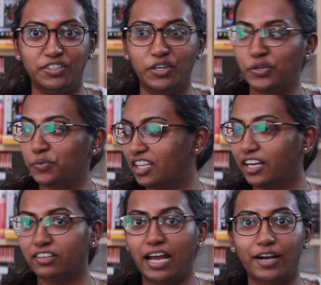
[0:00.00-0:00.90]
you know,
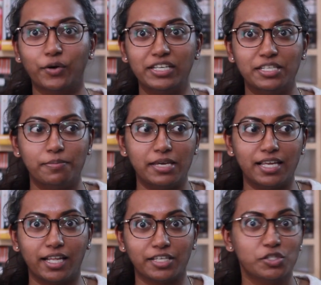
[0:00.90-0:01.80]
they're not going to
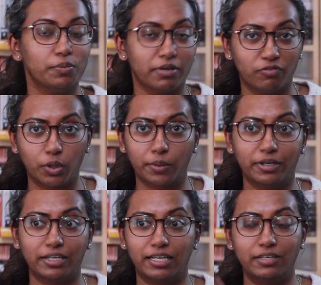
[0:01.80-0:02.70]
be like super
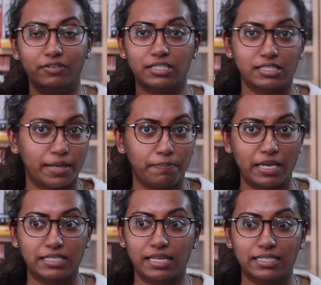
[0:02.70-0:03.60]
forward, and even just like
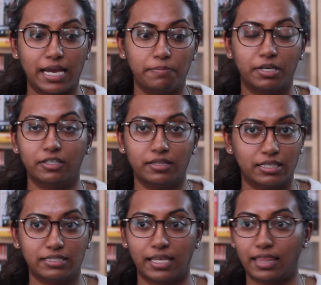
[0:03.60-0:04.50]
based on the time period and
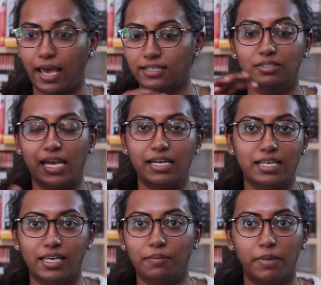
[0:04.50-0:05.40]
things like that,
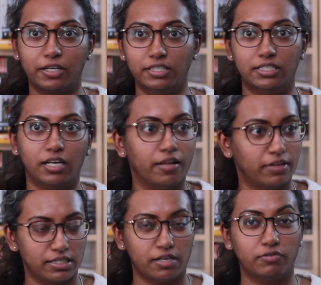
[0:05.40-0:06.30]
dating and marriage and all
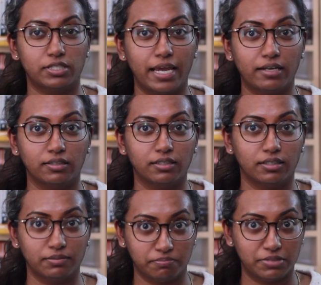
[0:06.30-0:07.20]
that stuff was handled
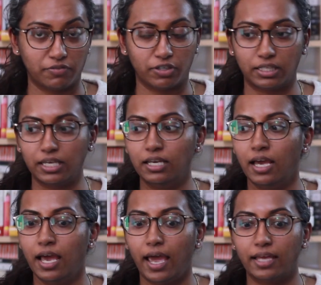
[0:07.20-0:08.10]
differently.
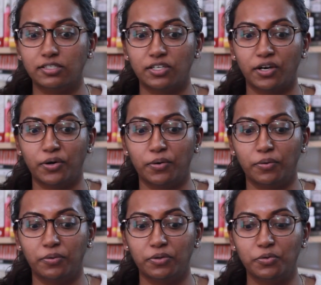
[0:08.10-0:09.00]
And
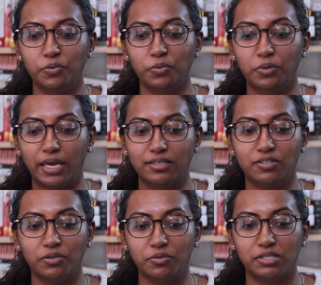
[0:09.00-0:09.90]
so you get
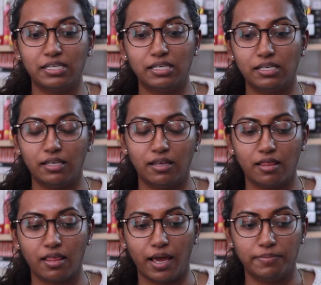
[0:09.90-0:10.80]
to see
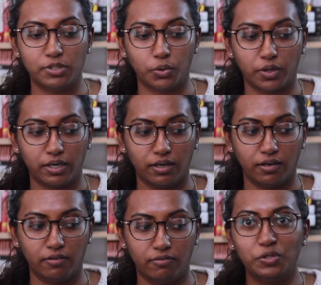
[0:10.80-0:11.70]
them sort
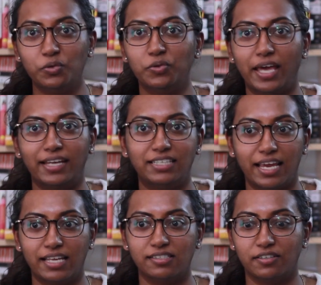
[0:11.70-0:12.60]
of do that
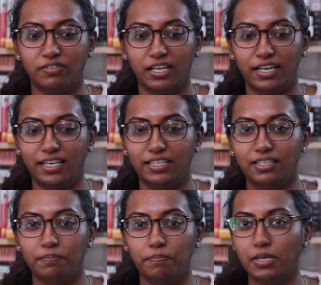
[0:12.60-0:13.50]
dance of like
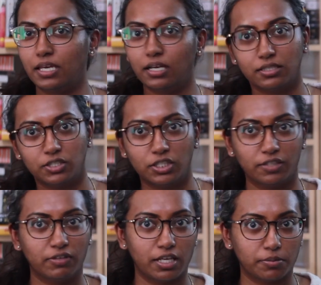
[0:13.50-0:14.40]
being
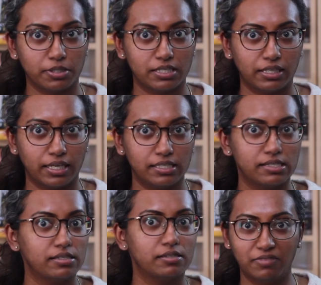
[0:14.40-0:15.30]
unsure if the other person
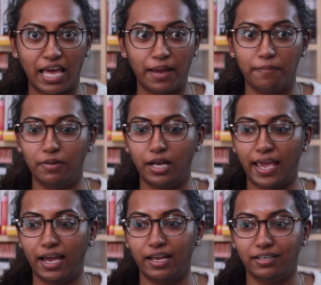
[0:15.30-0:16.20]
likes them
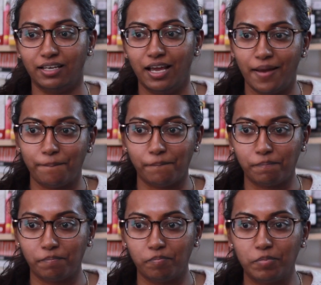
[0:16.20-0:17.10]
and
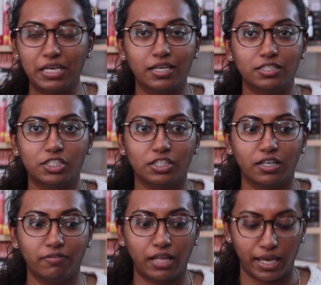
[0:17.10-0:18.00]
being
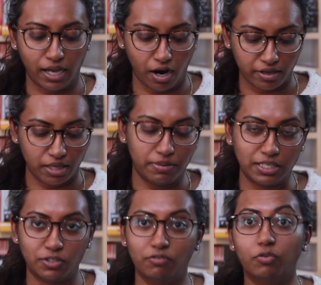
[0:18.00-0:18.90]
unsure of like, are they
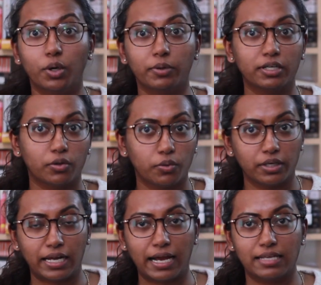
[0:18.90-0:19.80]
being too forward
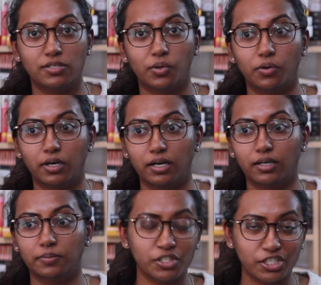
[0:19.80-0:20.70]
or not?
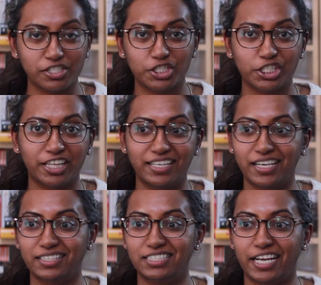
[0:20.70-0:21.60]
Or should they
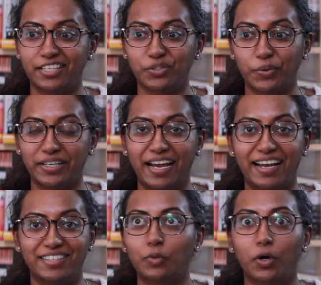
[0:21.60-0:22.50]
take his chance or
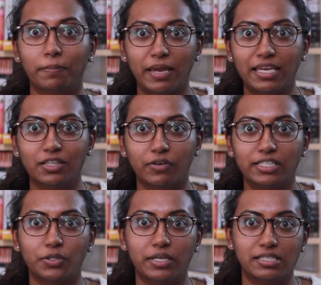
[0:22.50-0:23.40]
not? Or making the
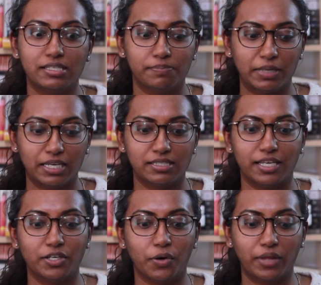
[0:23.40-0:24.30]
right choices because
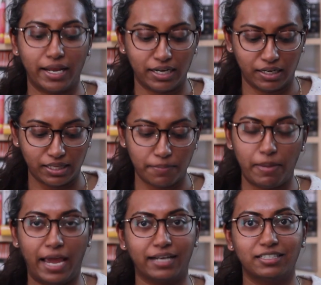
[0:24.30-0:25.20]
they know that it'll
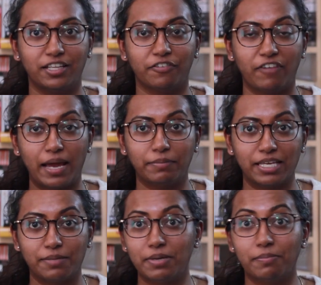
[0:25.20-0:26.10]
impact their
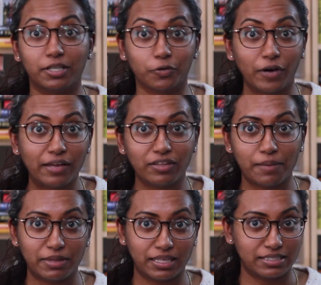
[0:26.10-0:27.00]
family and the people around
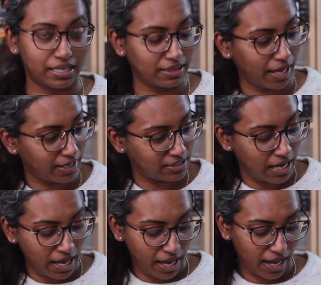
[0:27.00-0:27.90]
them and things like that.
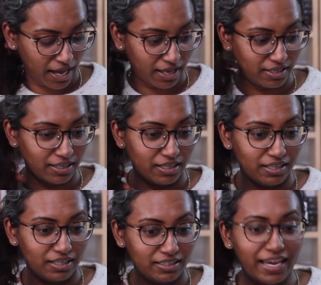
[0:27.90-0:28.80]
And
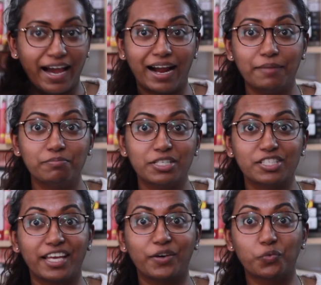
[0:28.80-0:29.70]
yeah, I'm
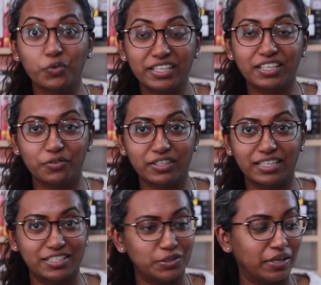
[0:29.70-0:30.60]
just like really,
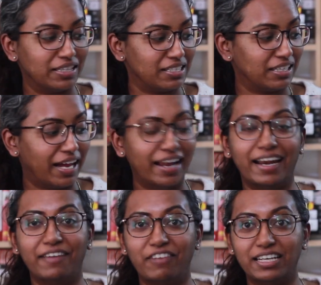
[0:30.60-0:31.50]
really enjoying this a lot.
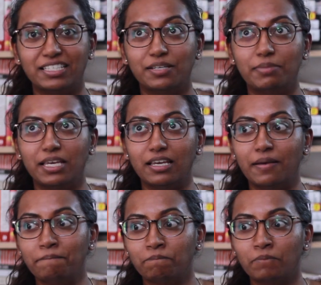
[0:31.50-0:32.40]
And I find it to
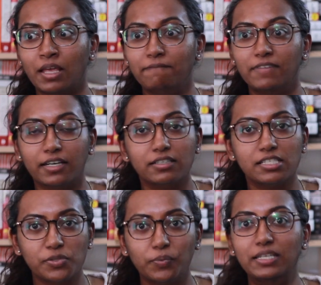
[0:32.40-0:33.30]
be
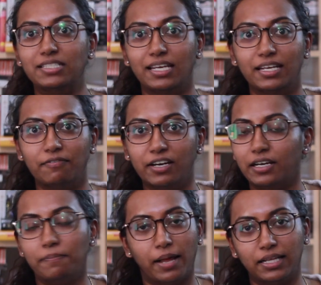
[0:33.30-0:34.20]
very sweet in a
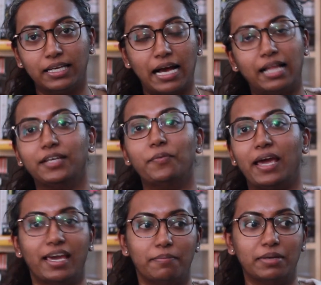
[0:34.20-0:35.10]
very melancholy
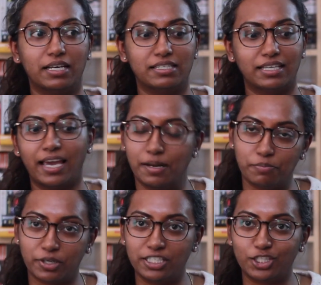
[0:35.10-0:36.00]
way, because again,
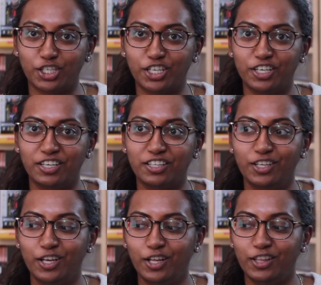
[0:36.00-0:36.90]
I'm pretty sure
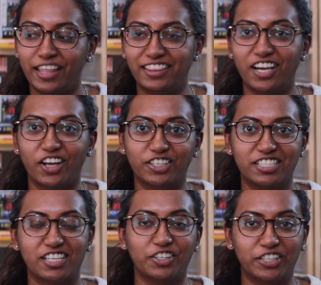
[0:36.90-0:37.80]
that the author
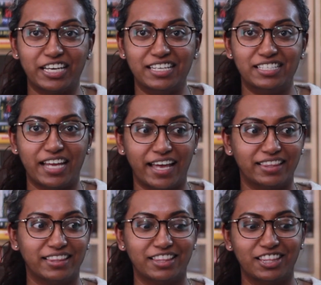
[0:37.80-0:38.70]
has already hinted at